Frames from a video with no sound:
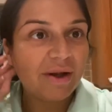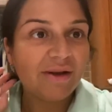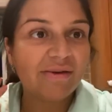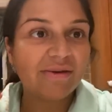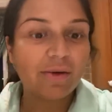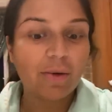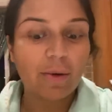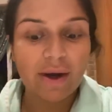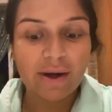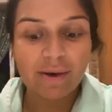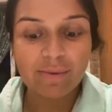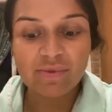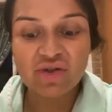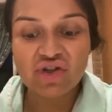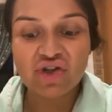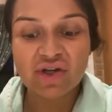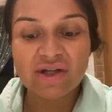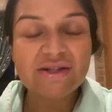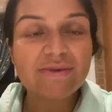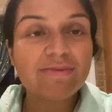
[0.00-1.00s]
So I'm
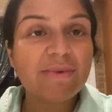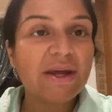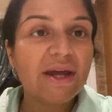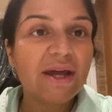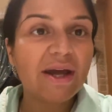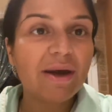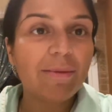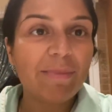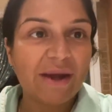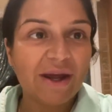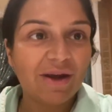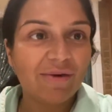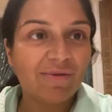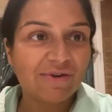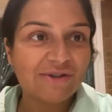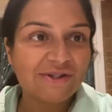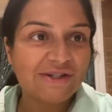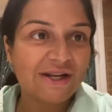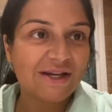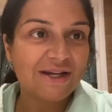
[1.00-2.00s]
just making a bake
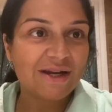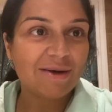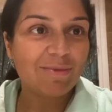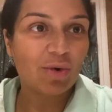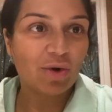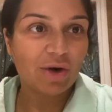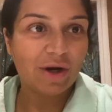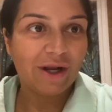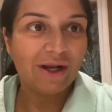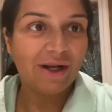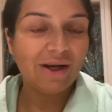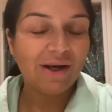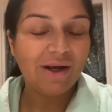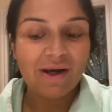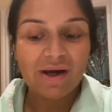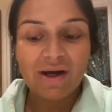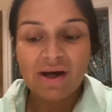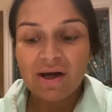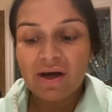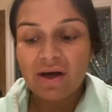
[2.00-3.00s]
for Sunday morning
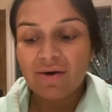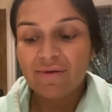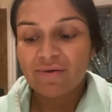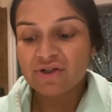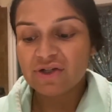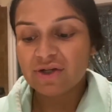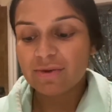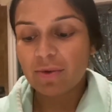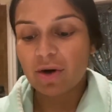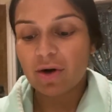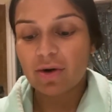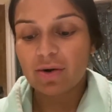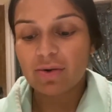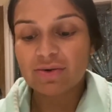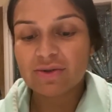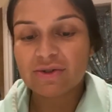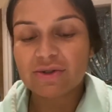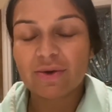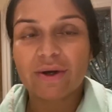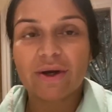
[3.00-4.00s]
for tomorrow.
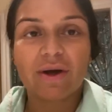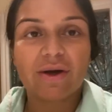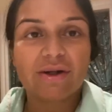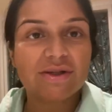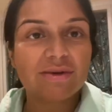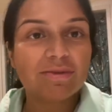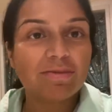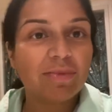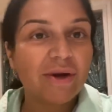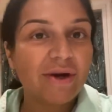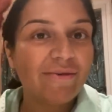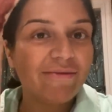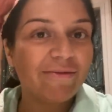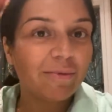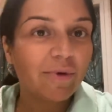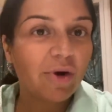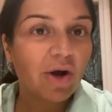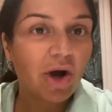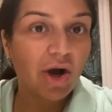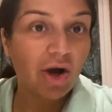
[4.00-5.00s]
So I got some bread
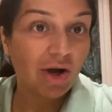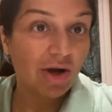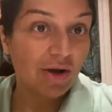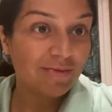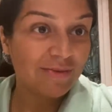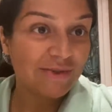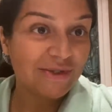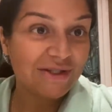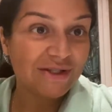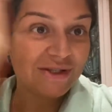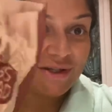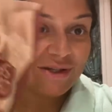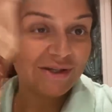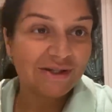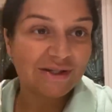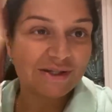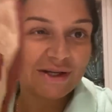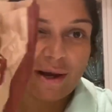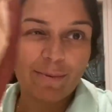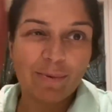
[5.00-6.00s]
from Cobb's.
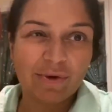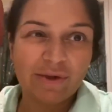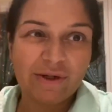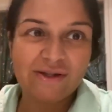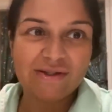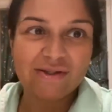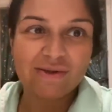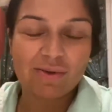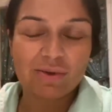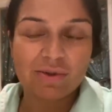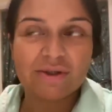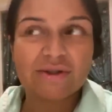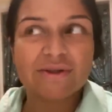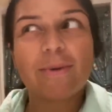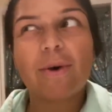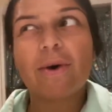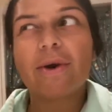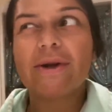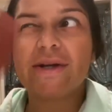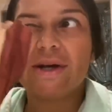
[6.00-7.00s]
It's a couple days old. It's
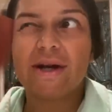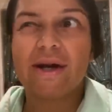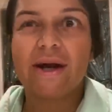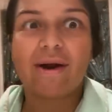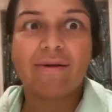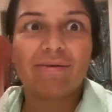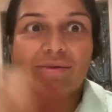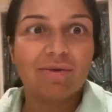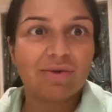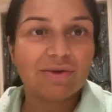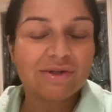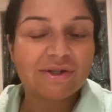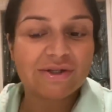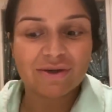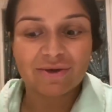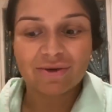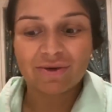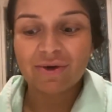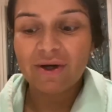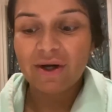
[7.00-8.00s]
about a day and a half old.
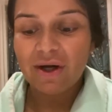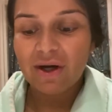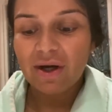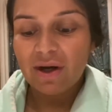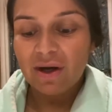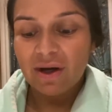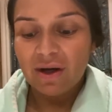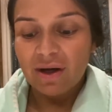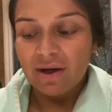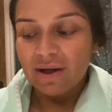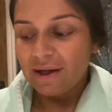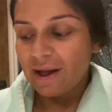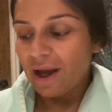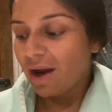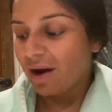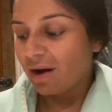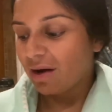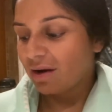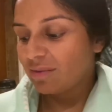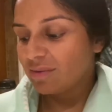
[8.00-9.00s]
So
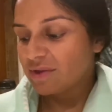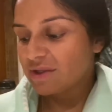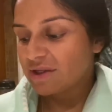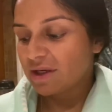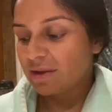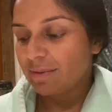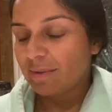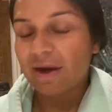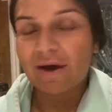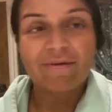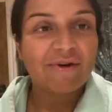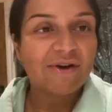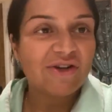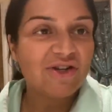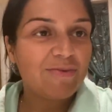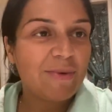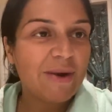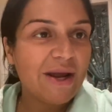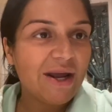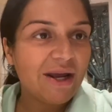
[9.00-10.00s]
yeah, I'm just going to make a
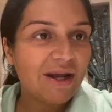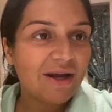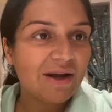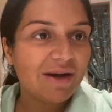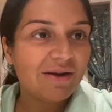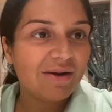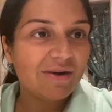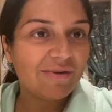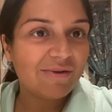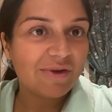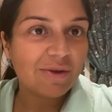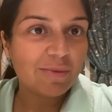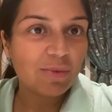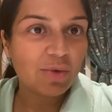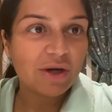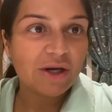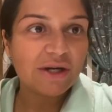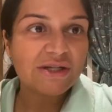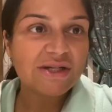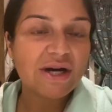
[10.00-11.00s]
French bake for the
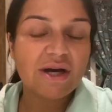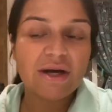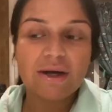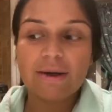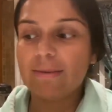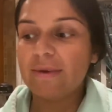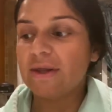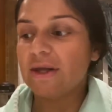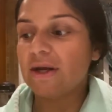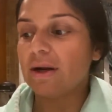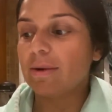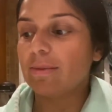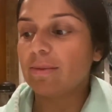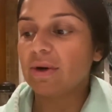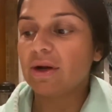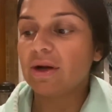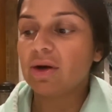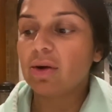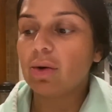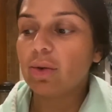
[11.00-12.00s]
morning time. And then I'm
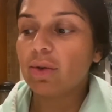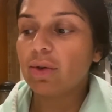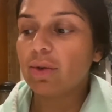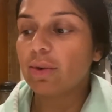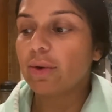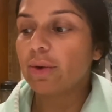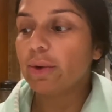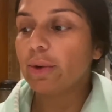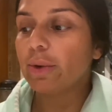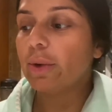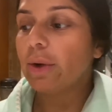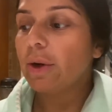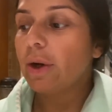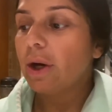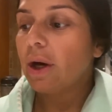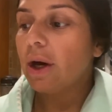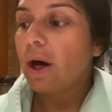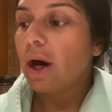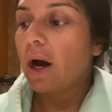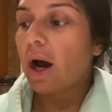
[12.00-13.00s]
going to go through
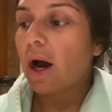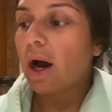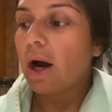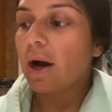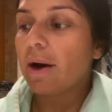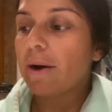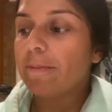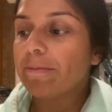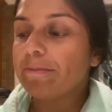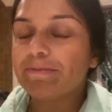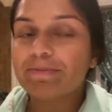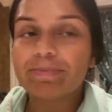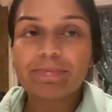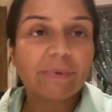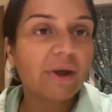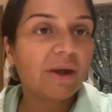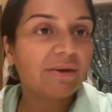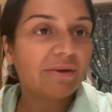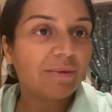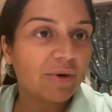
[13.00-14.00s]
some
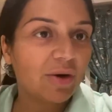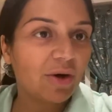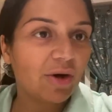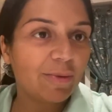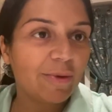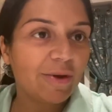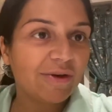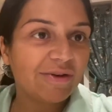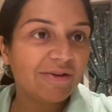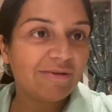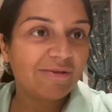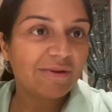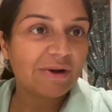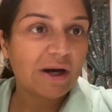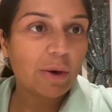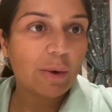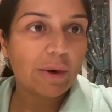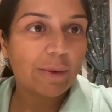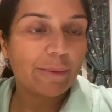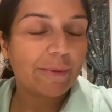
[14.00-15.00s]
cookbooks and
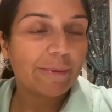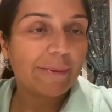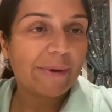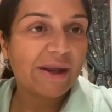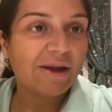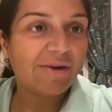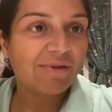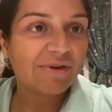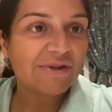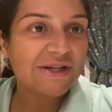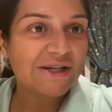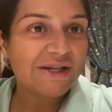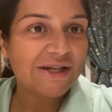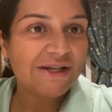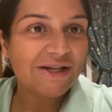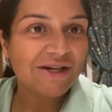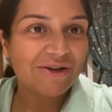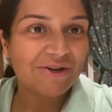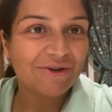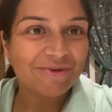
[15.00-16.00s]
figure out what we're making for Sunday
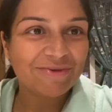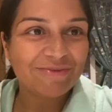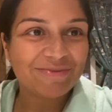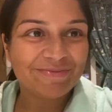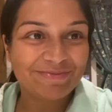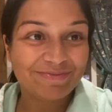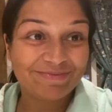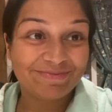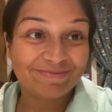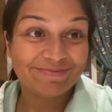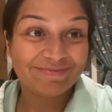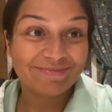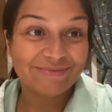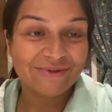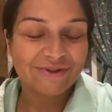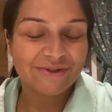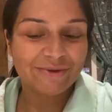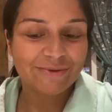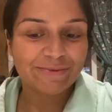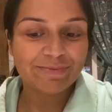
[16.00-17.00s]
dinner.
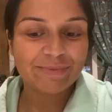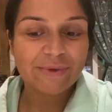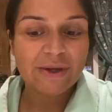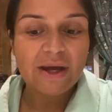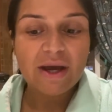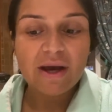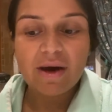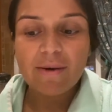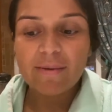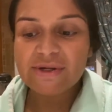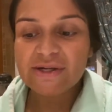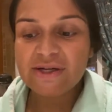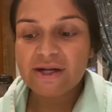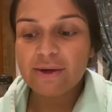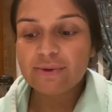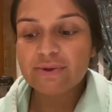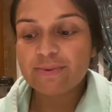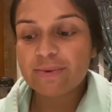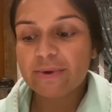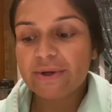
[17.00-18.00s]
So, but today
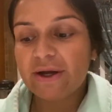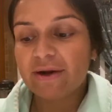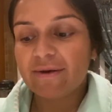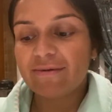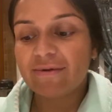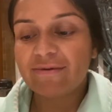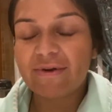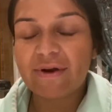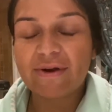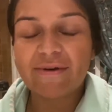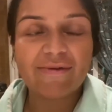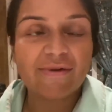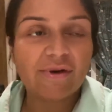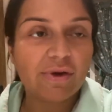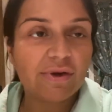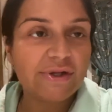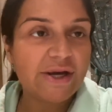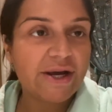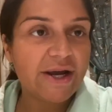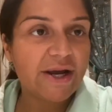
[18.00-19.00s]
was pretty
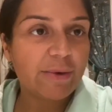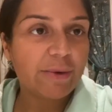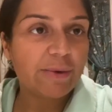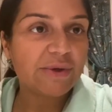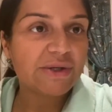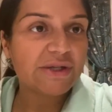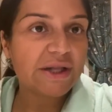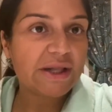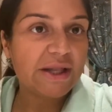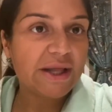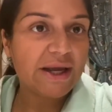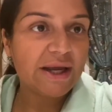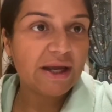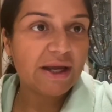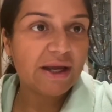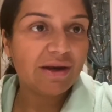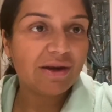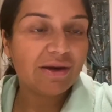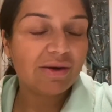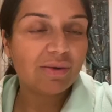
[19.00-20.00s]
uneventful day. We went to the
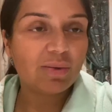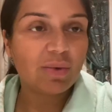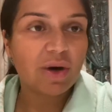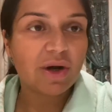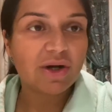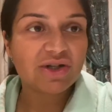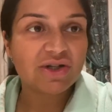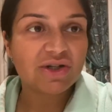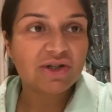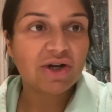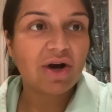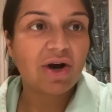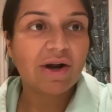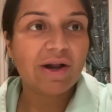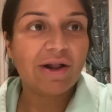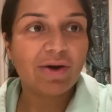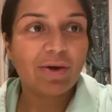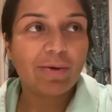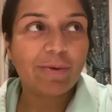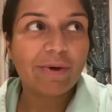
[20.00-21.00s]
lake and caught
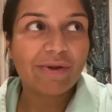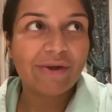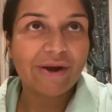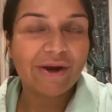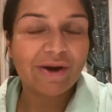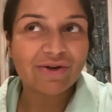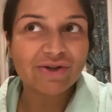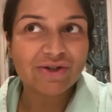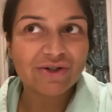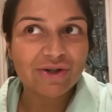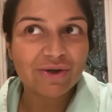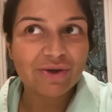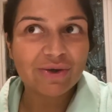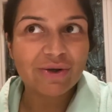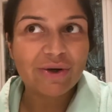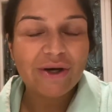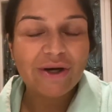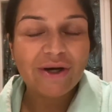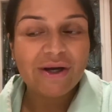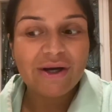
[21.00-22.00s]
a little bit of the air show.
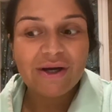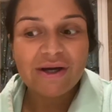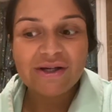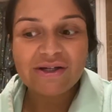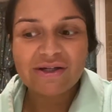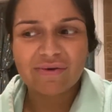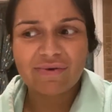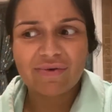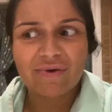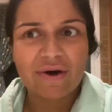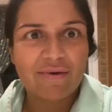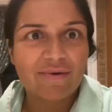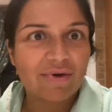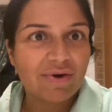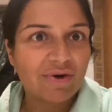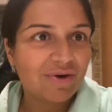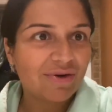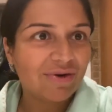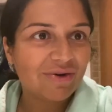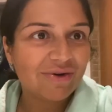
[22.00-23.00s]
It took
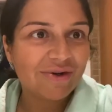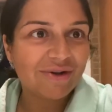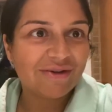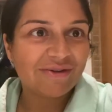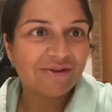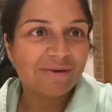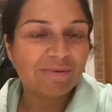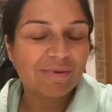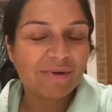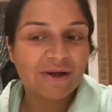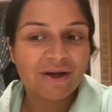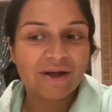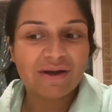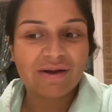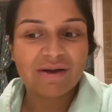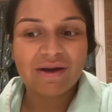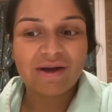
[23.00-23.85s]
forever, it seemed like.